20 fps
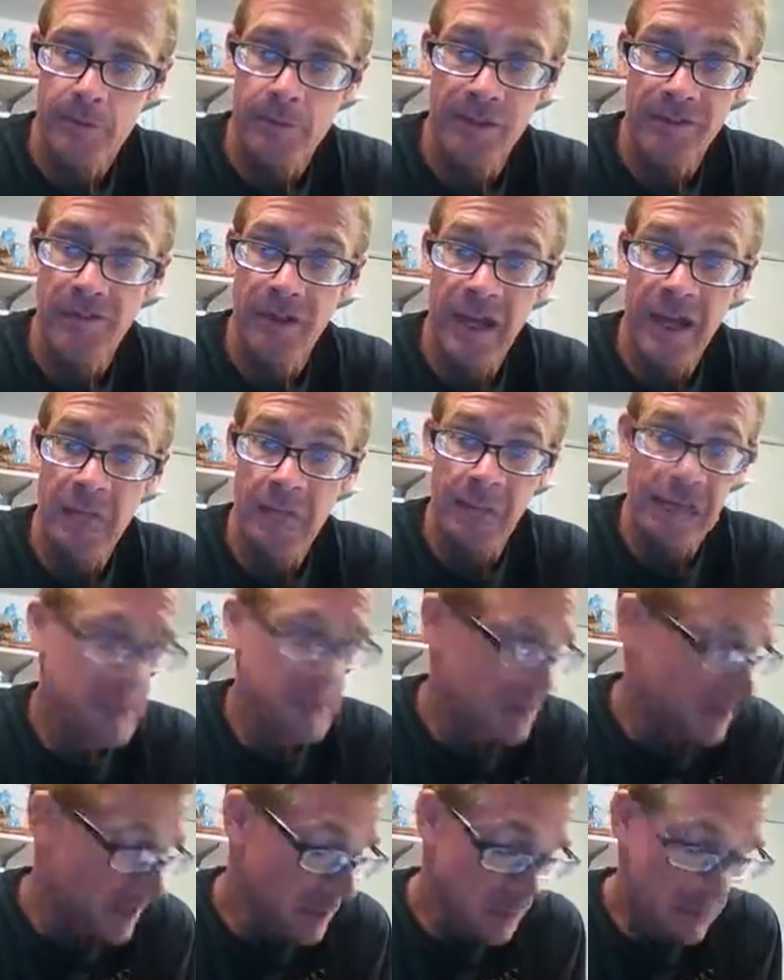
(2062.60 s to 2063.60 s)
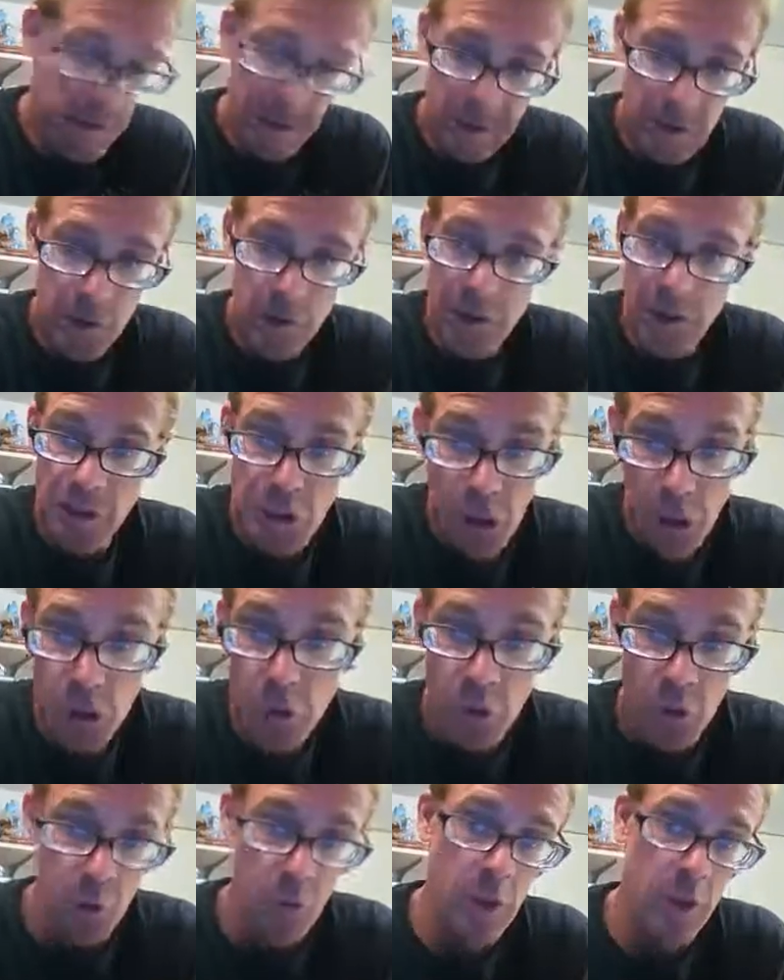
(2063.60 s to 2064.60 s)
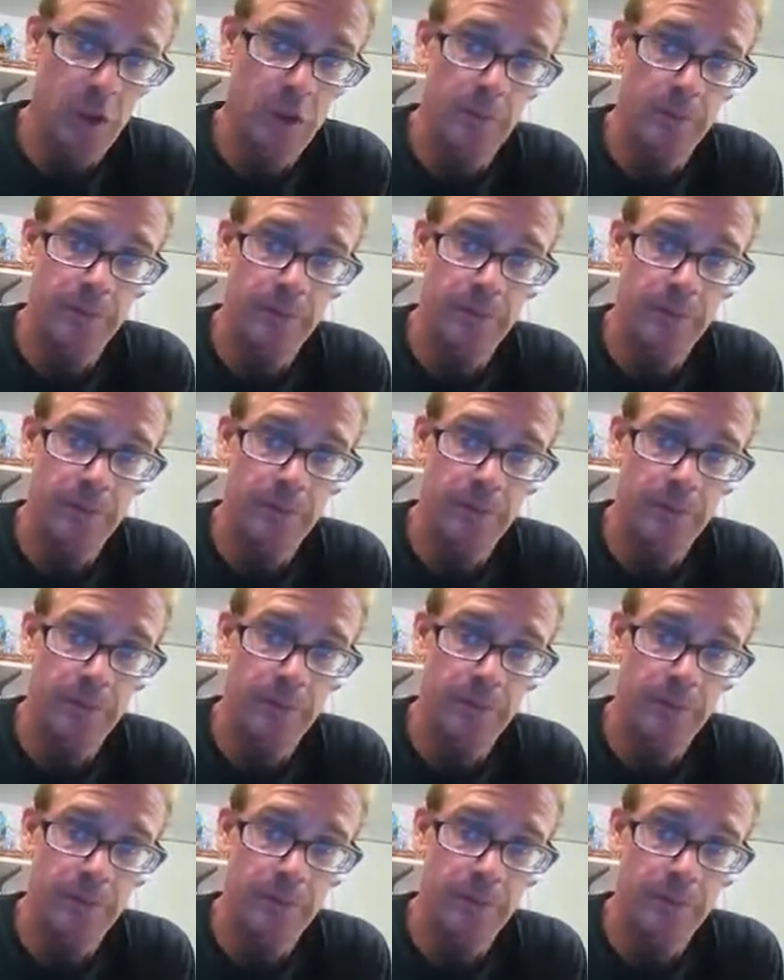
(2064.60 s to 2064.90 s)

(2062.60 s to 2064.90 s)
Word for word: My fan base is bigger than you.